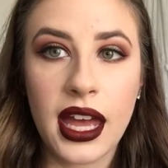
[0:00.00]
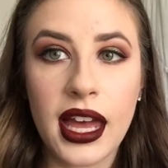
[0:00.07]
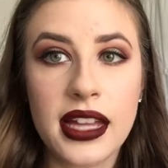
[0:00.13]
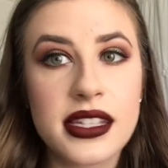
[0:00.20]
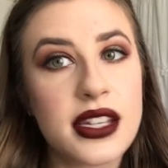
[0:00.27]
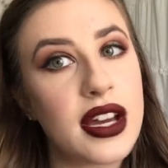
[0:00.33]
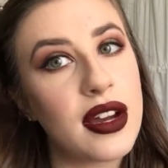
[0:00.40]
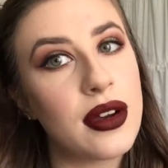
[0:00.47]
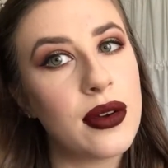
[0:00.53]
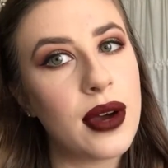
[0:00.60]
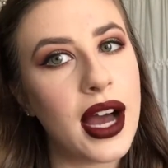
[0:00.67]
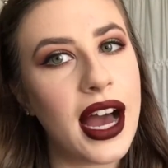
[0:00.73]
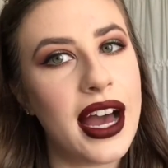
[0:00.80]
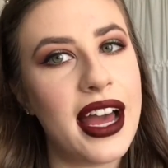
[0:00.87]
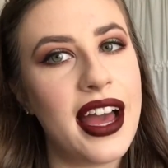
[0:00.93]
And so
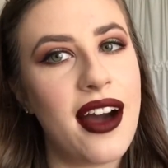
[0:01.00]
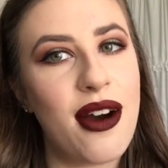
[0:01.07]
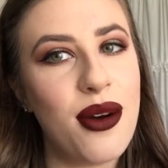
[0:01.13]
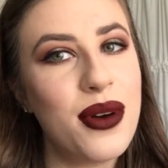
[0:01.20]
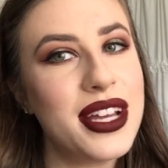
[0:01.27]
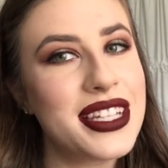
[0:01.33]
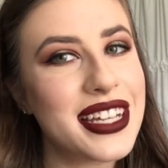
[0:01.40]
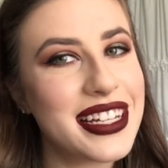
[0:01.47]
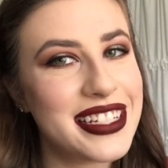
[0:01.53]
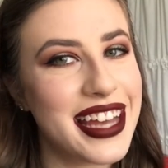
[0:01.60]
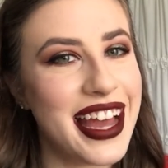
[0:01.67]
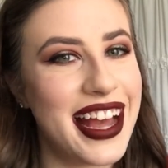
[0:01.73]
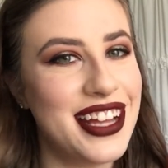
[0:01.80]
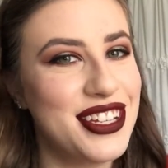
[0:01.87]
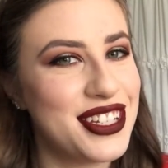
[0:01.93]
I always like to
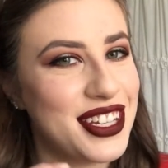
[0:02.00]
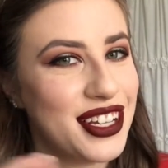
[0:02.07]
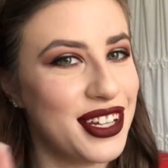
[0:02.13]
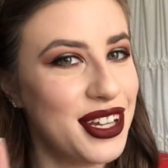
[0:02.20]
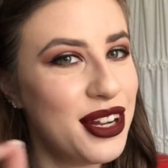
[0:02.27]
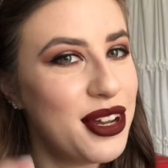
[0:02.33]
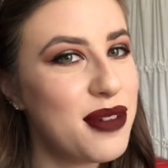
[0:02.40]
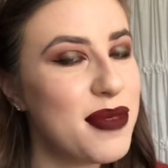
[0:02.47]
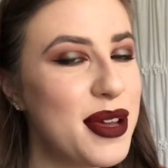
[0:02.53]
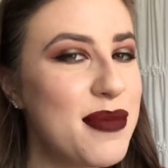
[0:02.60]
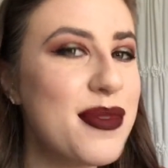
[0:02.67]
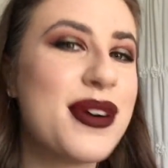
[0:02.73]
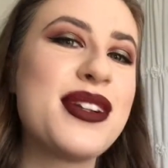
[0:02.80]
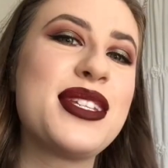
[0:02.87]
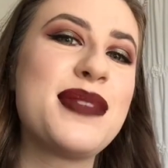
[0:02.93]
add just a little bit
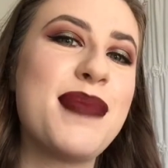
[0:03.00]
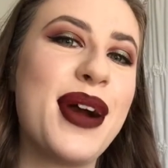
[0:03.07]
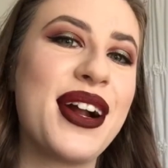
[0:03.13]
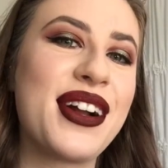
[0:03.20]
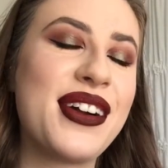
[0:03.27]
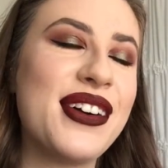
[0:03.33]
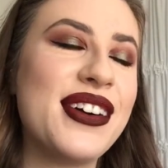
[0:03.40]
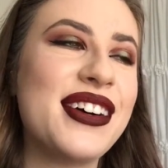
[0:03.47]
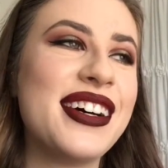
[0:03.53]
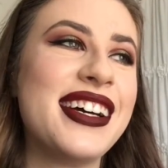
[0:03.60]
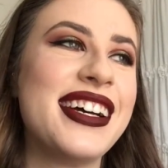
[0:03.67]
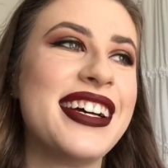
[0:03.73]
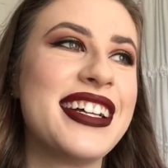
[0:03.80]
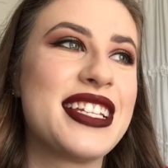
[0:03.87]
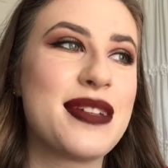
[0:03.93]
more sparkle
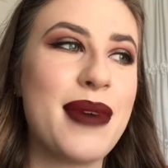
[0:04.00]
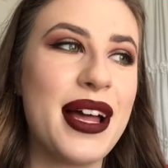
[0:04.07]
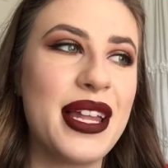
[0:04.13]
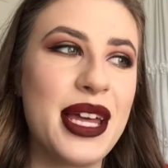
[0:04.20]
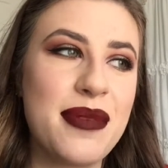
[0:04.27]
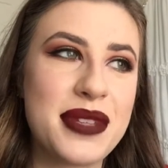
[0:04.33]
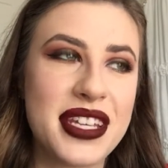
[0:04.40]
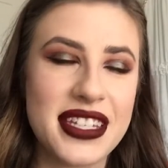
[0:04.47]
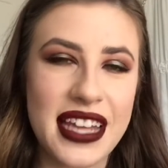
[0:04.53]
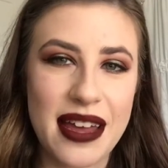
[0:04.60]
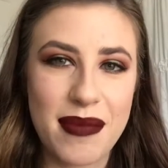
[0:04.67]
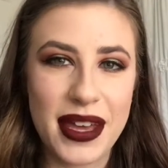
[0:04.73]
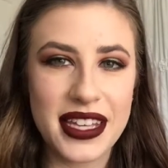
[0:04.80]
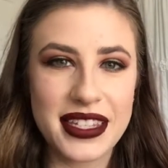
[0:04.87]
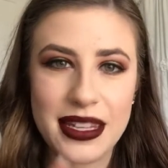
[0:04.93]
to my lips because
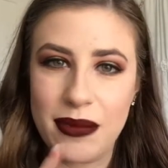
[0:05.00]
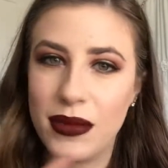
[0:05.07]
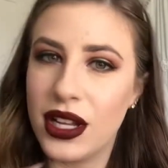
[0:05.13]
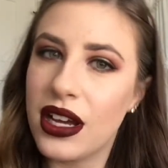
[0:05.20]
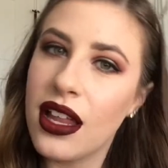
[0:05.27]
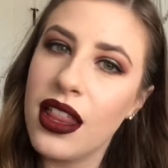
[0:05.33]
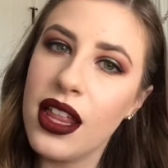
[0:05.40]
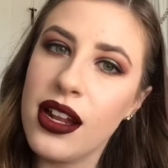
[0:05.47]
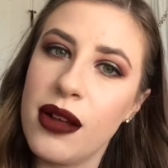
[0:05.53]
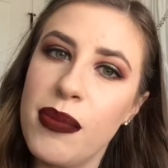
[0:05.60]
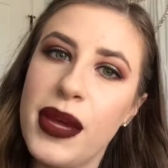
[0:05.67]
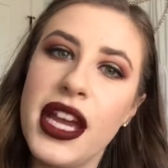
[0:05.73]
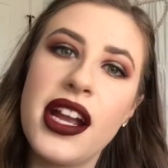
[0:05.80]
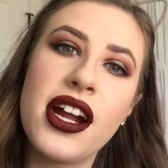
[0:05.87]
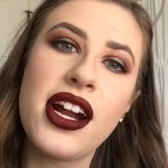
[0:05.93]
that makes them look a little
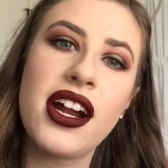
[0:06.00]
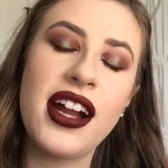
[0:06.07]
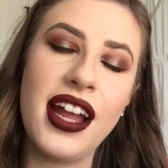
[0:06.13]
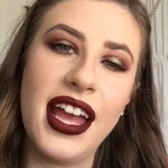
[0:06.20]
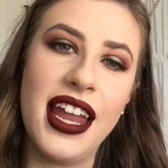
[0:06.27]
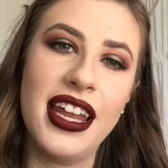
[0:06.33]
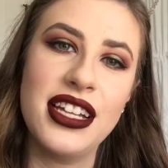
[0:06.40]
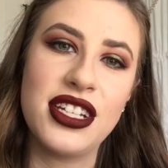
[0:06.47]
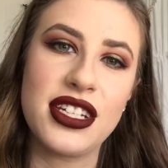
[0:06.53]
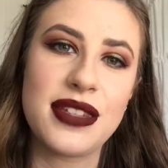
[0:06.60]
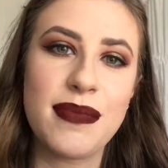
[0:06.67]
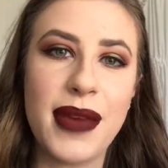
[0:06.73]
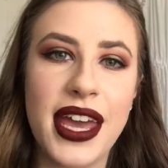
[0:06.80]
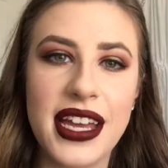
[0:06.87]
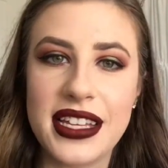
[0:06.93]
bigger, and it
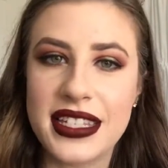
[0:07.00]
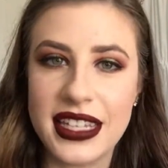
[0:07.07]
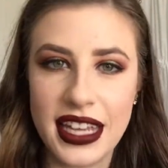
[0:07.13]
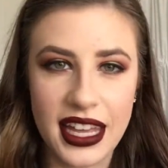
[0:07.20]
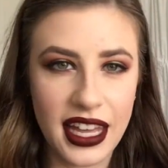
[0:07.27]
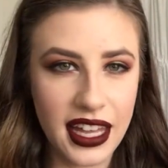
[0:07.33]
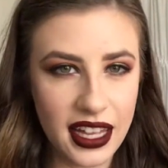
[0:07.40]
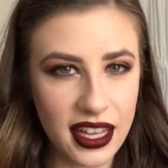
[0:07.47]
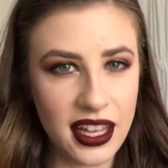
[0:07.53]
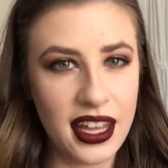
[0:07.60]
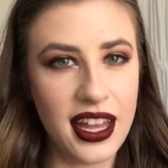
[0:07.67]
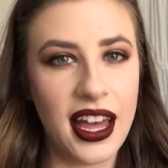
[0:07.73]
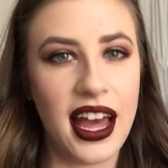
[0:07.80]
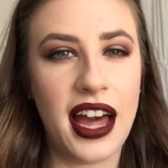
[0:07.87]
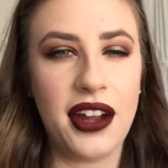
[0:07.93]
just makes it,
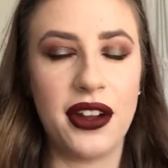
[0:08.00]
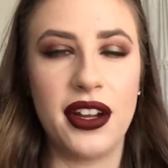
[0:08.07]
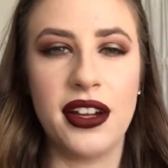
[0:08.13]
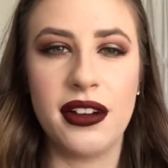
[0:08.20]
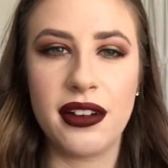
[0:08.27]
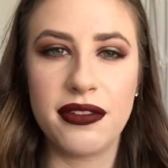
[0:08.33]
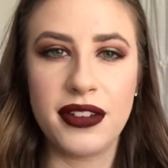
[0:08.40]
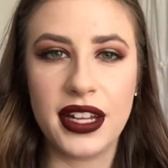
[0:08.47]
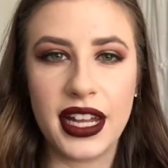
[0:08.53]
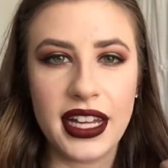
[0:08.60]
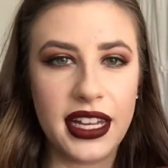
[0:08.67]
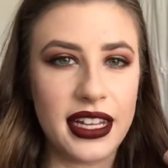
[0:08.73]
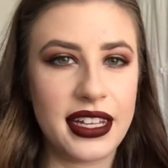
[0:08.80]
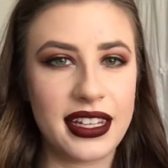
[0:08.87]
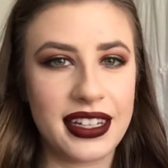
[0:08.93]
I don't know, I feel
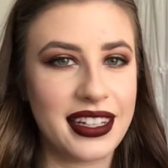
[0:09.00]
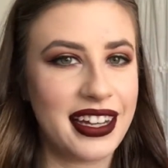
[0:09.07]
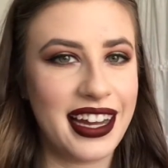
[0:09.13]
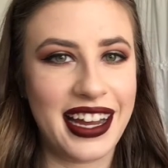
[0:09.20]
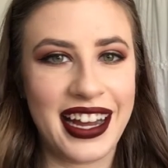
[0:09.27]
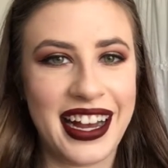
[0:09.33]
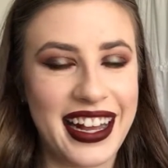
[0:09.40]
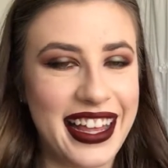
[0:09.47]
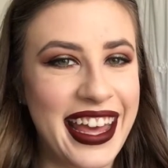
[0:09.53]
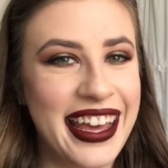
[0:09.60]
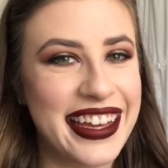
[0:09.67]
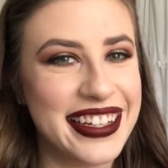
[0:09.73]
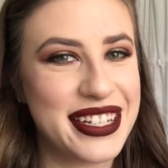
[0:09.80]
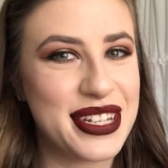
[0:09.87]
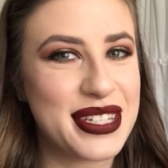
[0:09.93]
like I
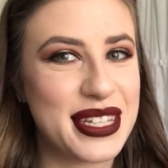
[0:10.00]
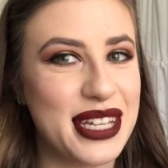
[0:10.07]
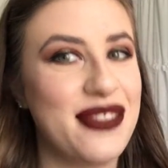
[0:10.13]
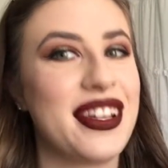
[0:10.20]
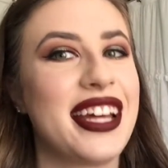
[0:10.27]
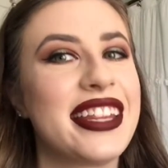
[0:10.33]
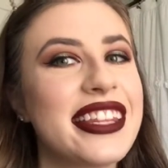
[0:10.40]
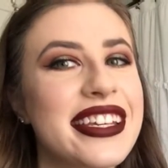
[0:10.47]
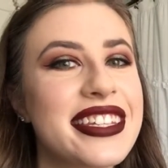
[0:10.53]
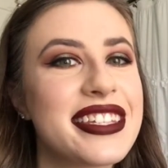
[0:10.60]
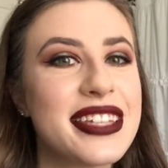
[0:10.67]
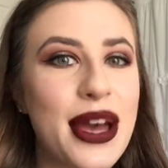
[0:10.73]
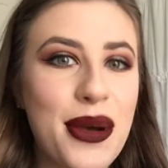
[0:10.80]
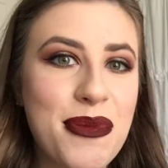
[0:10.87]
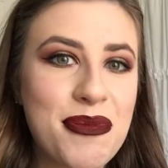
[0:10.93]
can't just leave it like this.
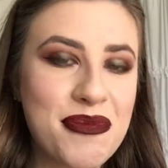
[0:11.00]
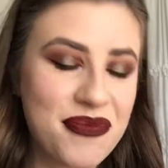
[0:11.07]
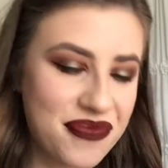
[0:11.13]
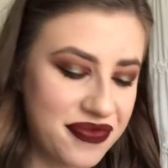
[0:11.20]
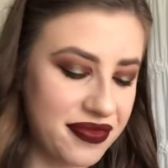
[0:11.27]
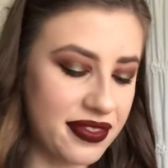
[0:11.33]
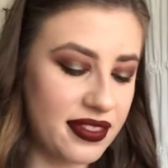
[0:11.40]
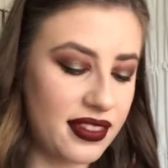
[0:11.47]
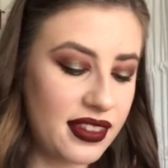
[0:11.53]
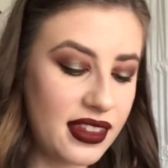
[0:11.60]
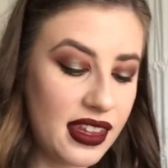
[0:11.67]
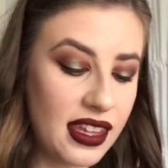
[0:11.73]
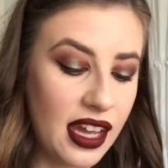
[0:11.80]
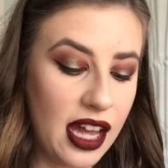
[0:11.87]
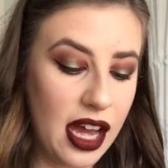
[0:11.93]
So
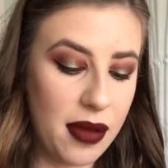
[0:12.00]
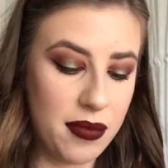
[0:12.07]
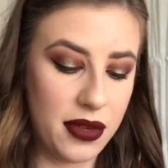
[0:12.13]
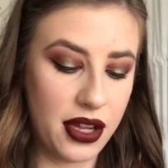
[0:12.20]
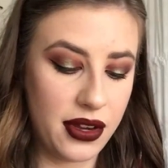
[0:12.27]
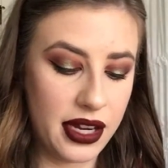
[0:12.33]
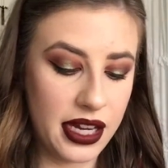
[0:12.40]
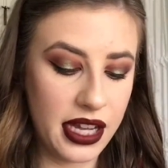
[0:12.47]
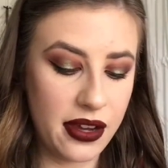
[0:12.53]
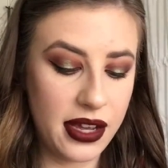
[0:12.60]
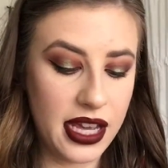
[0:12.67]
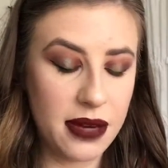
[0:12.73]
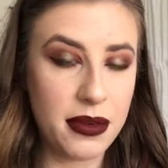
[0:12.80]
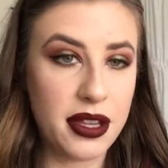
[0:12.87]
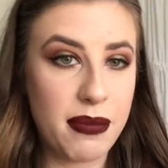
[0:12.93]
I'm going to go
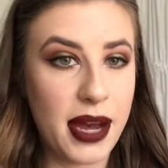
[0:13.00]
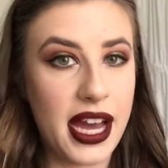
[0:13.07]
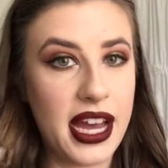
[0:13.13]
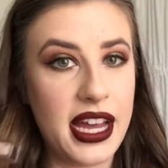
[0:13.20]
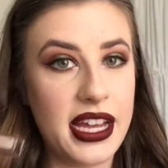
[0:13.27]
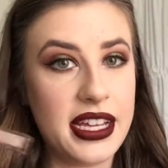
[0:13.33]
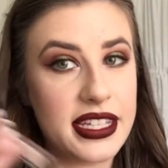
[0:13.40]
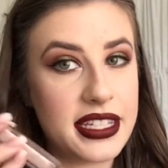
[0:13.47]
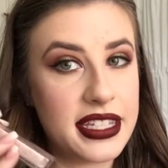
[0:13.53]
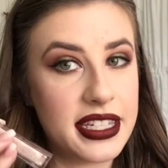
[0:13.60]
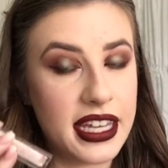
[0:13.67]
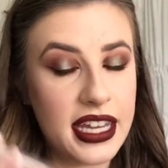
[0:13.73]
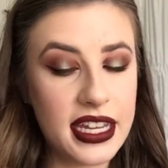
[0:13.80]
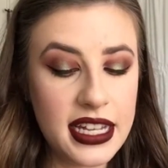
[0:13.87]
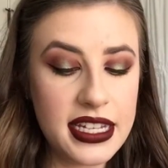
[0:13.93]
in with my
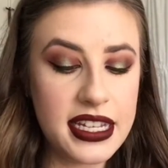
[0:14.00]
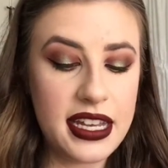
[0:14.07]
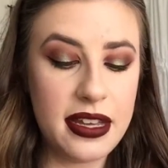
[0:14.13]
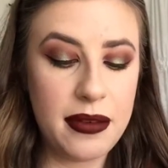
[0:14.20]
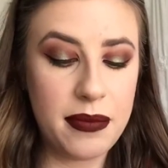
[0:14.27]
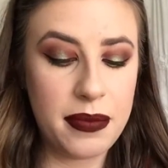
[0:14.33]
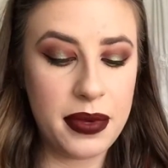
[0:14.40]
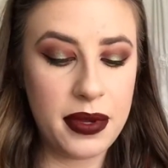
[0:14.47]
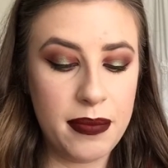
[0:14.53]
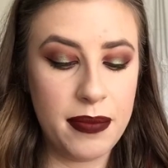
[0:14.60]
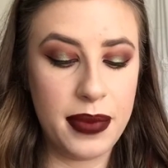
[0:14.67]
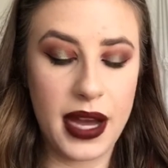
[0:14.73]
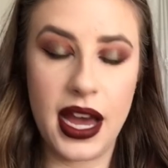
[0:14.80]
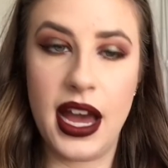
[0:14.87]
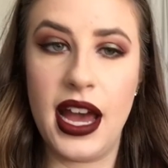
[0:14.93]
Skinny Dip
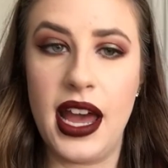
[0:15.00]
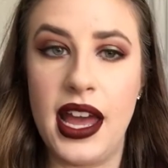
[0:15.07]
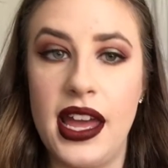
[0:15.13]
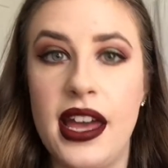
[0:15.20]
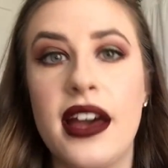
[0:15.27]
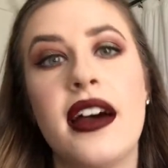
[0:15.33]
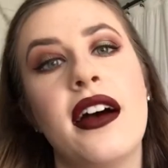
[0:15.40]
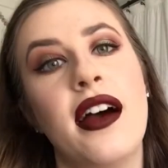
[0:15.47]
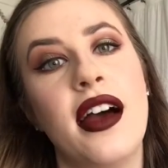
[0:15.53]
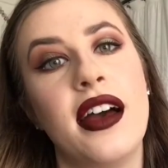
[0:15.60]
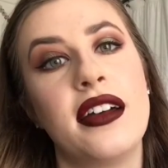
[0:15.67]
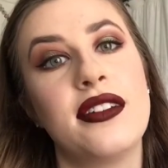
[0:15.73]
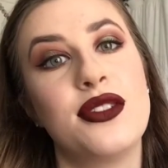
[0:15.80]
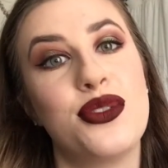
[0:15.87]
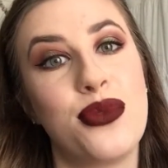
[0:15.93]
by
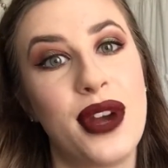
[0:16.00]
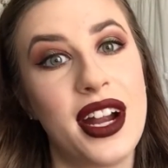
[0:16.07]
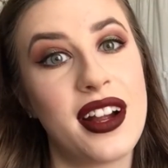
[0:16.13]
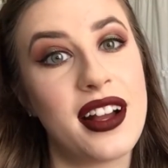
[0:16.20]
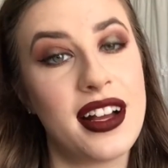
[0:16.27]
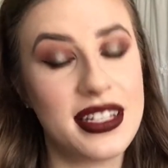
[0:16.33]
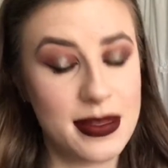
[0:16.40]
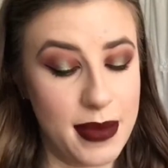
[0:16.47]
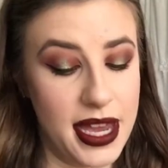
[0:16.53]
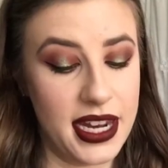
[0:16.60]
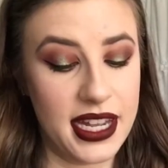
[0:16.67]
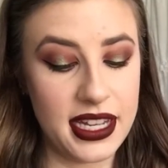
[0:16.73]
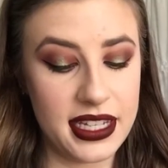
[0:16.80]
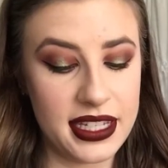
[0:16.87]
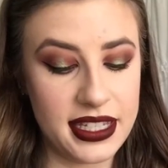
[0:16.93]
Jouer
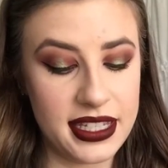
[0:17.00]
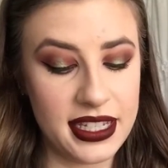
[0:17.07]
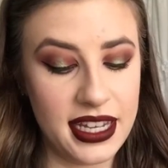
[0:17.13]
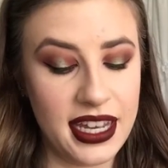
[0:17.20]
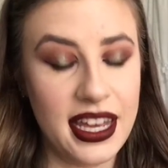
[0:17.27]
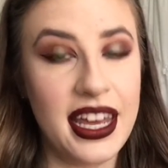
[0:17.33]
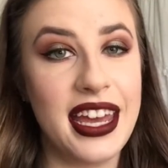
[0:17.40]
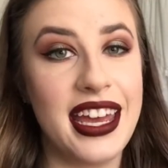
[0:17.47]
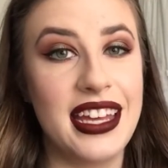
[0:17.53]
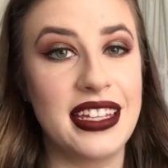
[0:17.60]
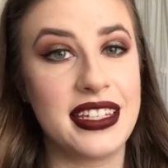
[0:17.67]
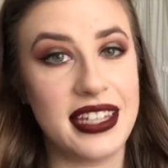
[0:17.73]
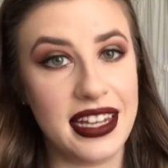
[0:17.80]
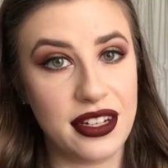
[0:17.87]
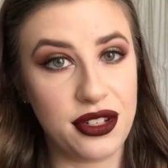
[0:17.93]
Cosmetics and
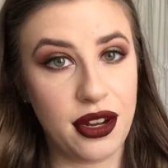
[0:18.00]
St.